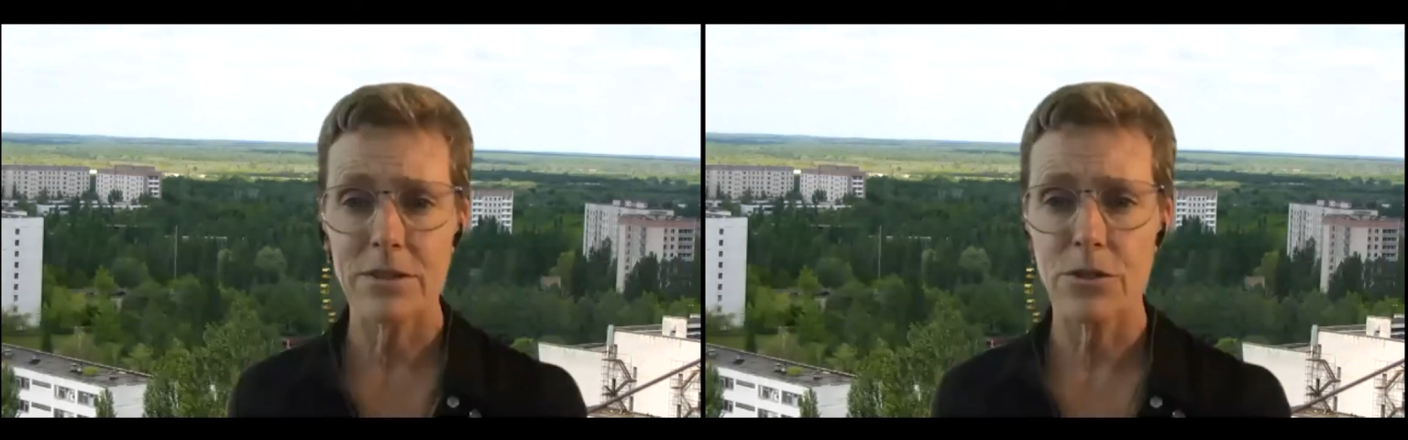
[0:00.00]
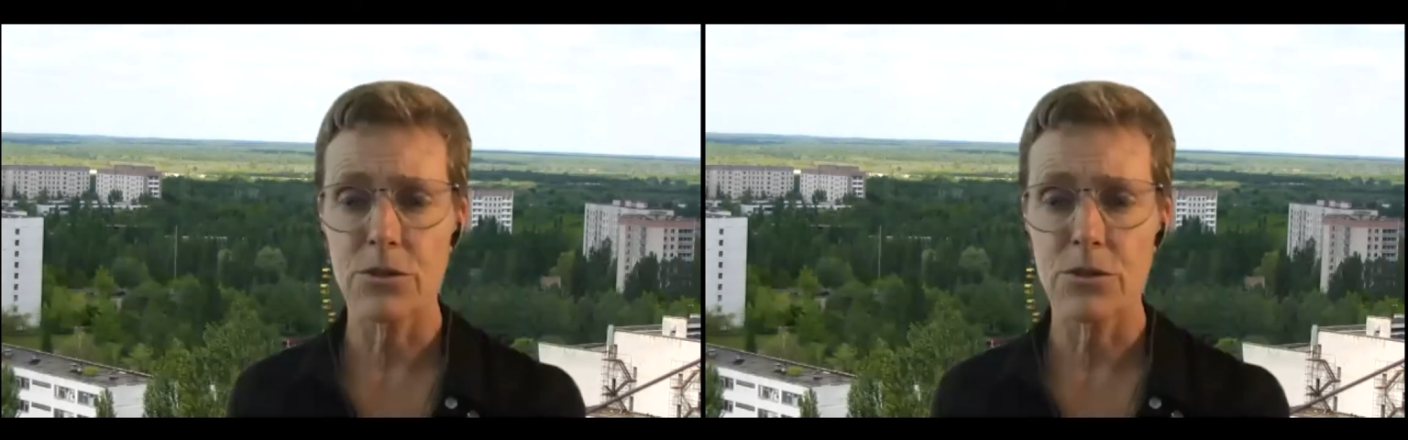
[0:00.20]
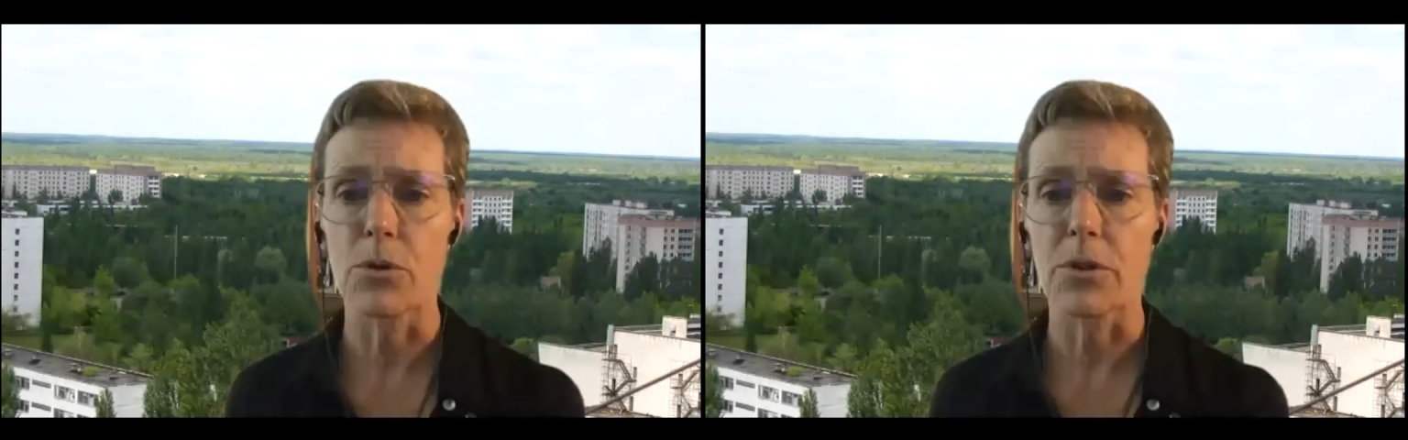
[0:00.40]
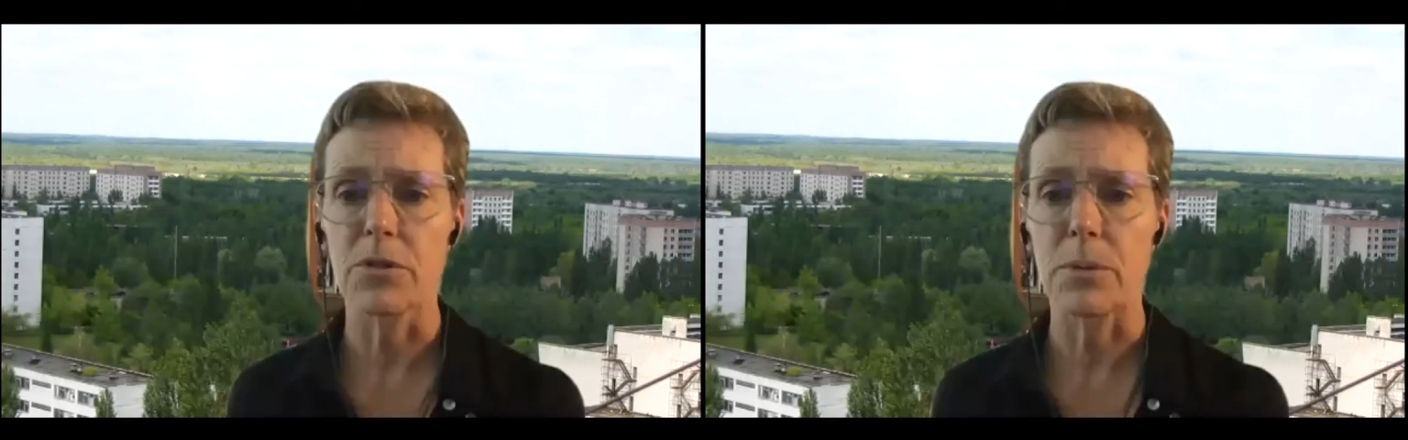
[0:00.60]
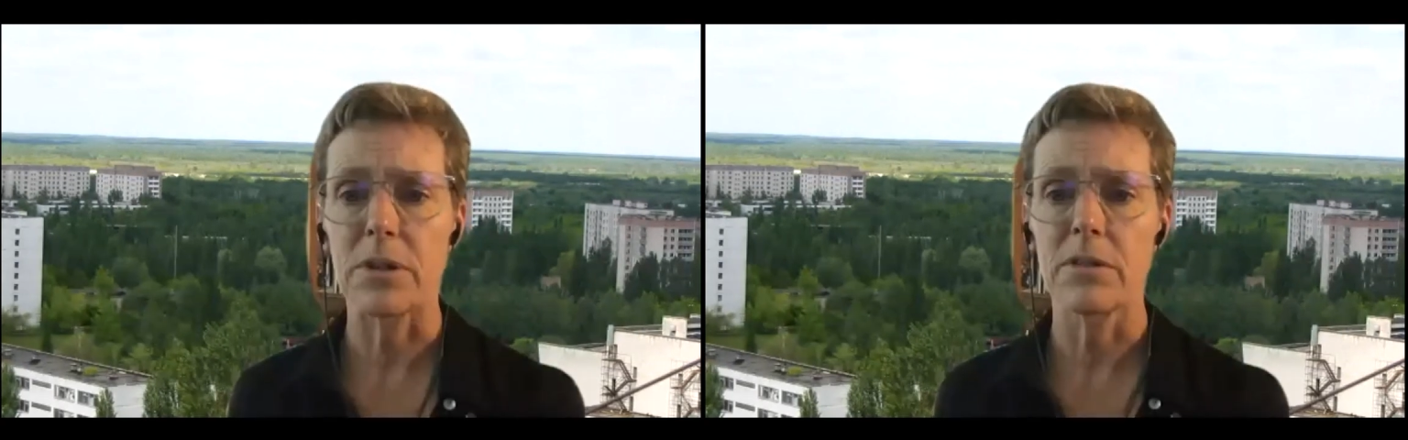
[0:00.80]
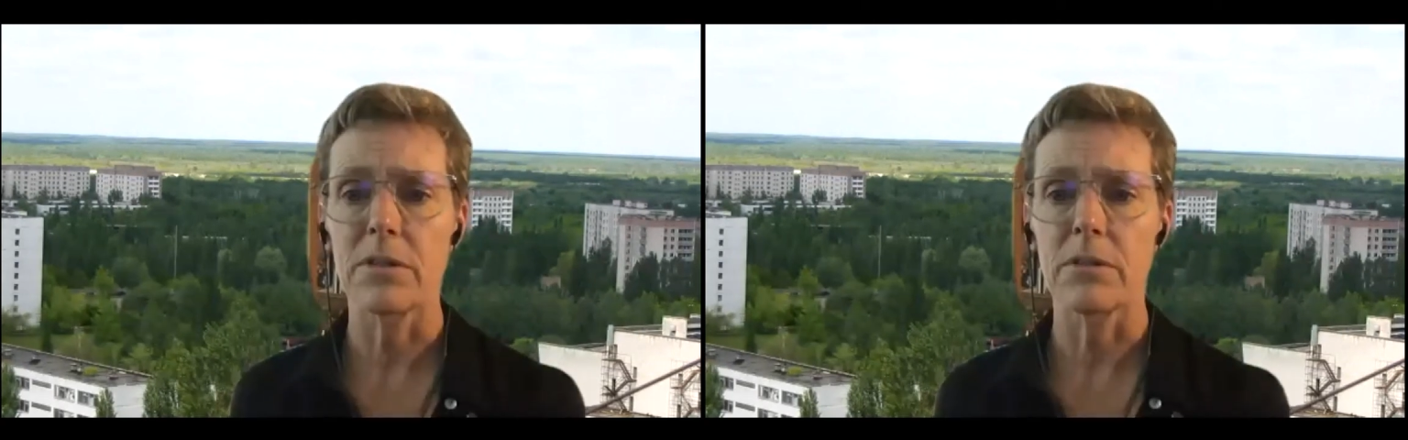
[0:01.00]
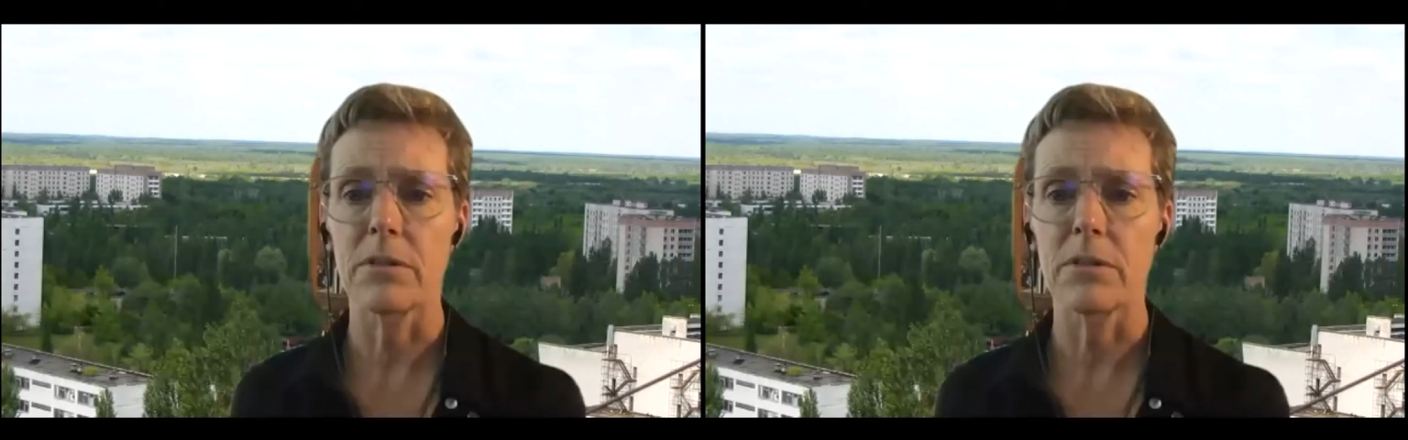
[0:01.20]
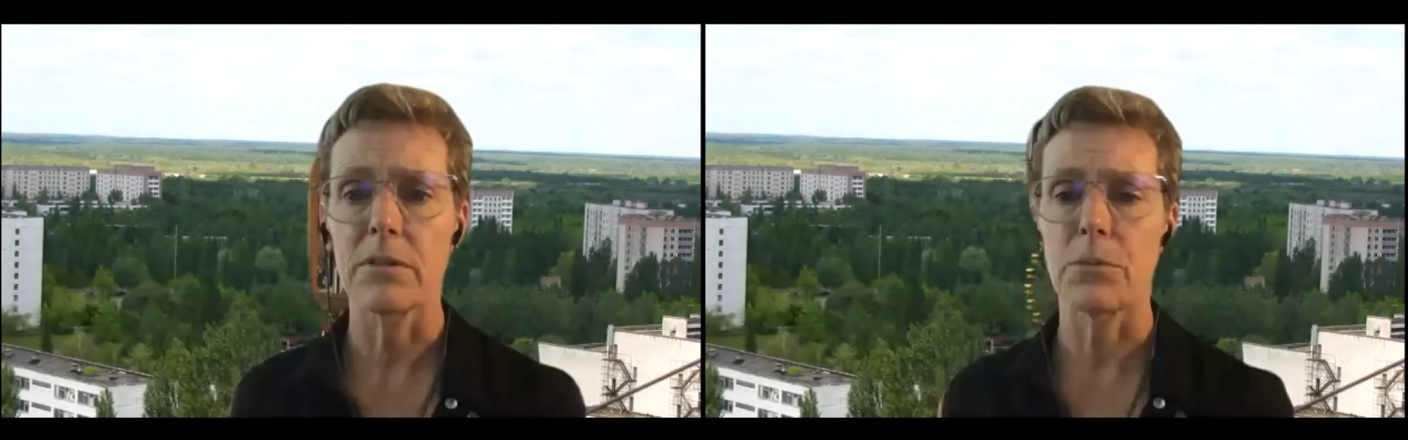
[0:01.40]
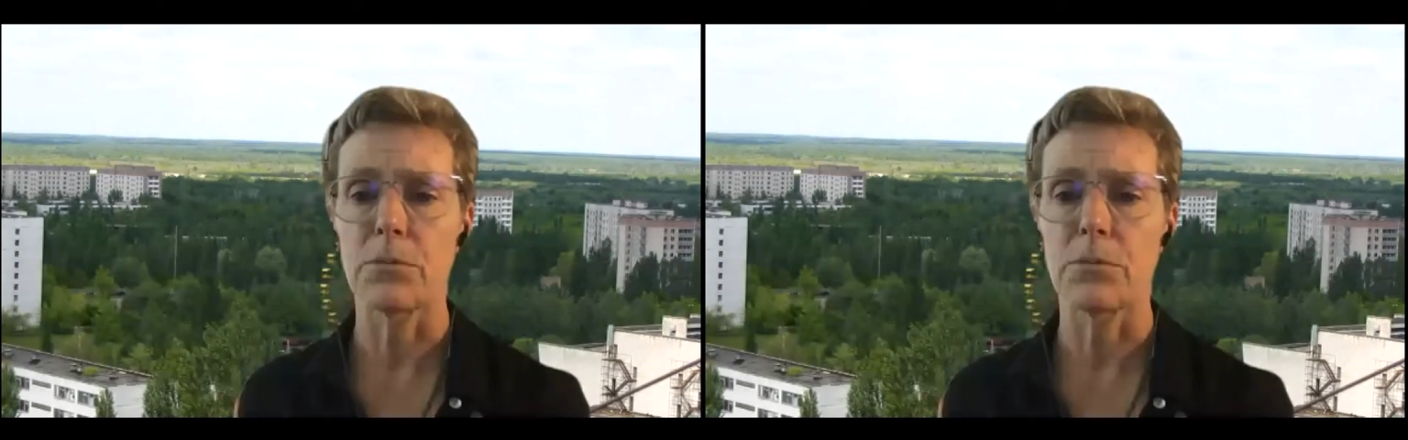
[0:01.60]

2 times more expensive,